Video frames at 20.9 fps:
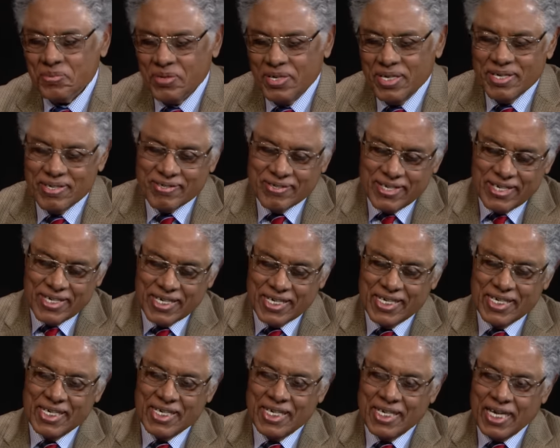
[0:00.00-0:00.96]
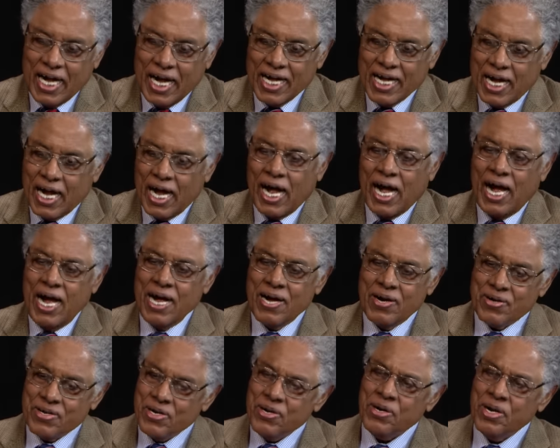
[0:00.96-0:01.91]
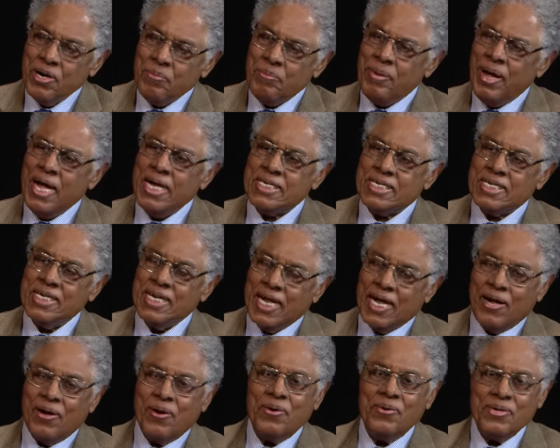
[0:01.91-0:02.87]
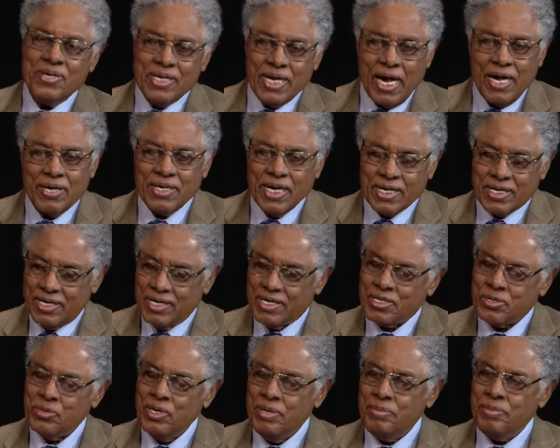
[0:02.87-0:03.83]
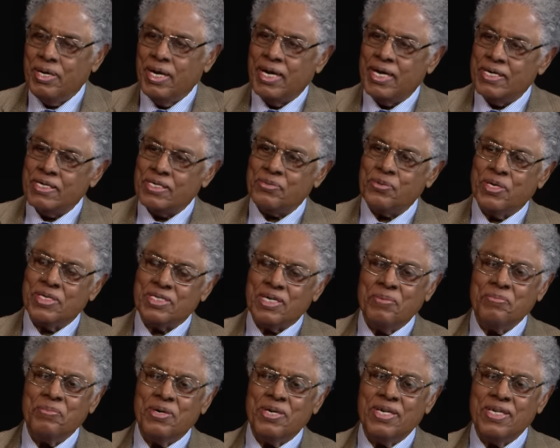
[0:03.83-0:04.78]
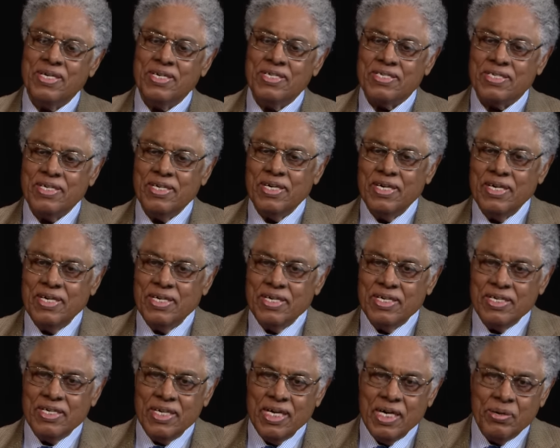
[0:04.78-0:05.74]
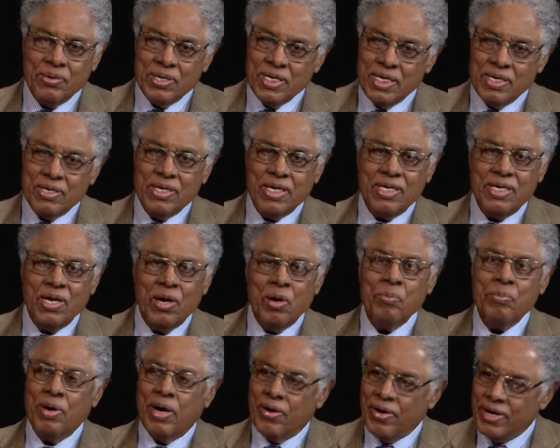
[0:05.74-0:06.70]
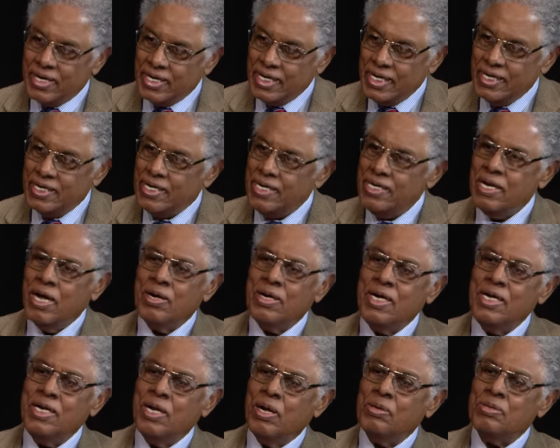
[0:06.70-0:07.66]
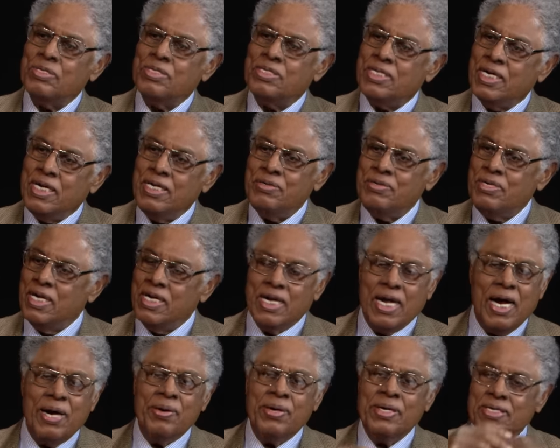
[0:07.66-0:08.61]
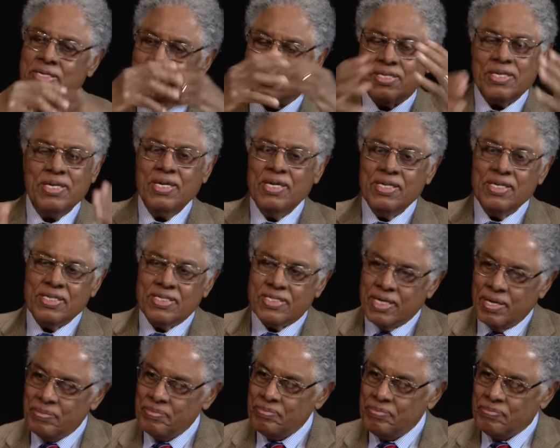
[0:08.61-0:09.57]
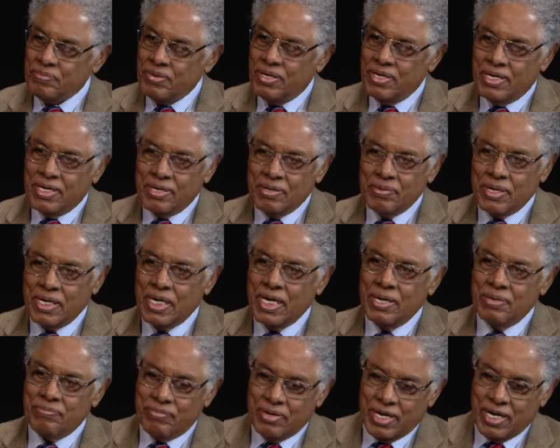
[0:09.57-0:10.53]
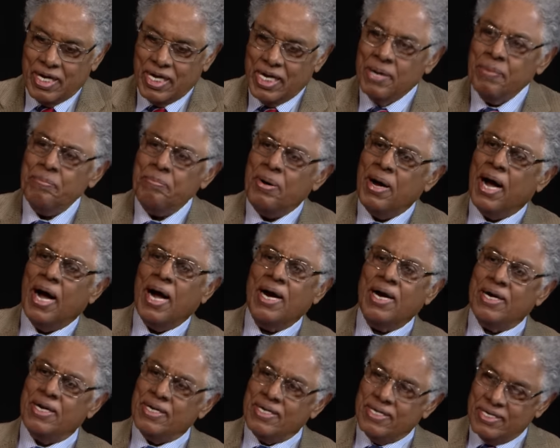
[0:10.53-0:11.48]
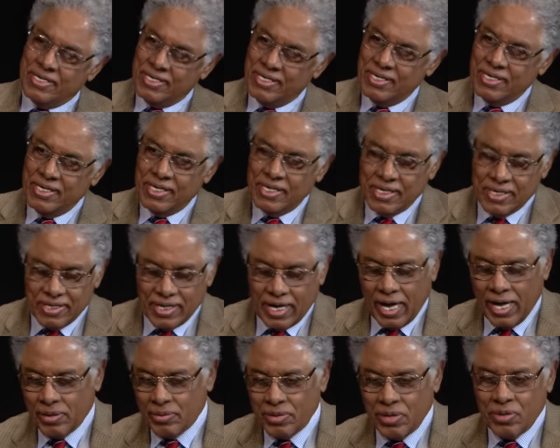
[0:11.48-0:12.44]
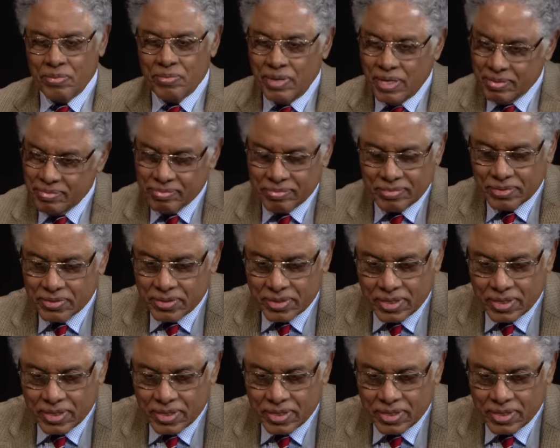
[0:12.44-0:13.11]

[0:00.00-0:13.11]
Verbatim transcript: what? I, I, you can imagine now, I'll take the extreme case where someone is literally no merit. He, he, know, he knows, he inherits some uh, empire. I don't know, like